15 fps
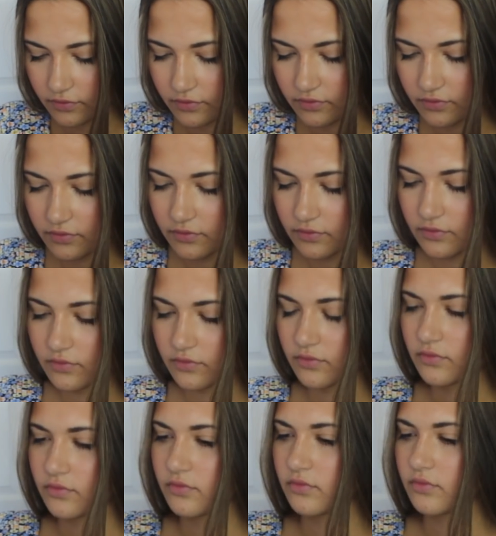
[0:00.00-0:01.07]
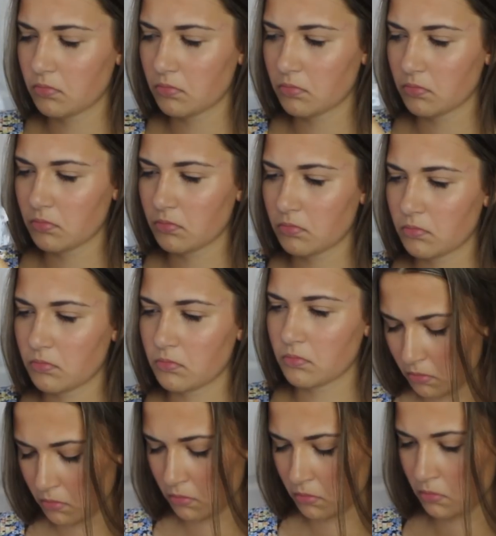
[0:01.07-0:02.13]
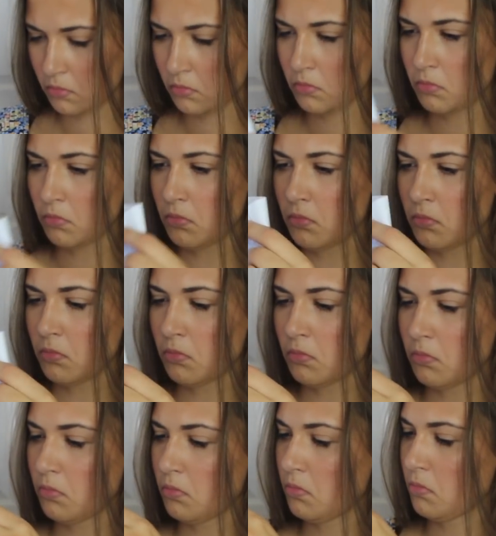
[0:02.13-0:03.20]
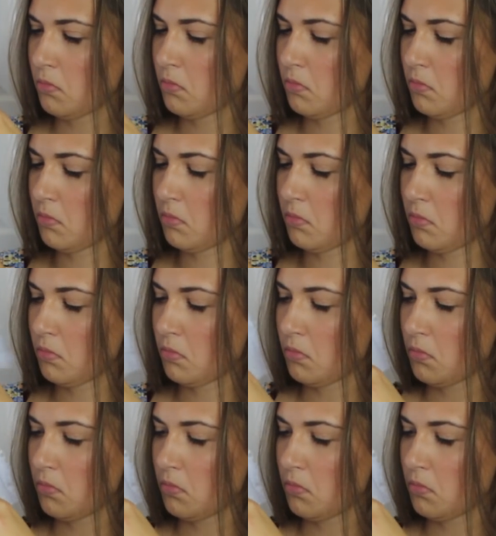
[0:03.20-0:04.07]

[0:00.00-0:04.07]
(no one is talking)